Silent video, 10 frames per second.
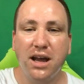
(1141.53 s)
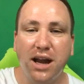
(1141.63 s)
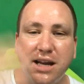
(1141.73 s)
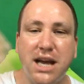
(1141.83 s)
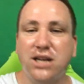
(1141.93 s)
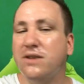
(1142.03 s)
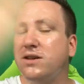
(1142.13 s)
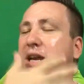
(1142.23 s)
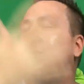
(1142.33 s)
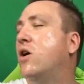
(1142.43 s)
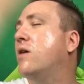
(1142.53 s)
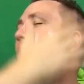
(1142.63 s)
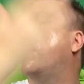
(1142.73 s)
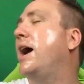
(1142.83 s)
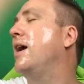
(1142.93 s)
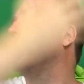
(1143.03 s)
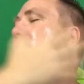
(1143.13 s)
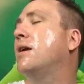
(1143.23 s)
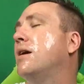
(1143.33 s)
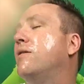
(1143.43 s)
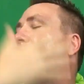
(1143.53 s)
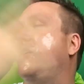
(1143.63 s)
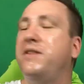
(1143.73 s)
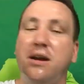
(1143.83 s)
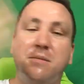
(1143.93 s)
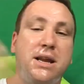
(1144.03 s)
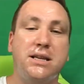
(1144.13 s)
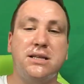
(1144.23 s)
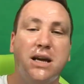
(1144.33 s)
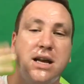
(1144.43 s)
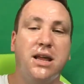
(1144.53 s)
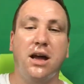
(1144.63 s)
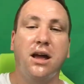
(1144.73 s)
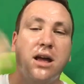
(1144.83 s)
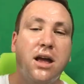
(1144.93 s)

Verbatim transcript: It says you have to leave it on for like 15 minutes nearly though.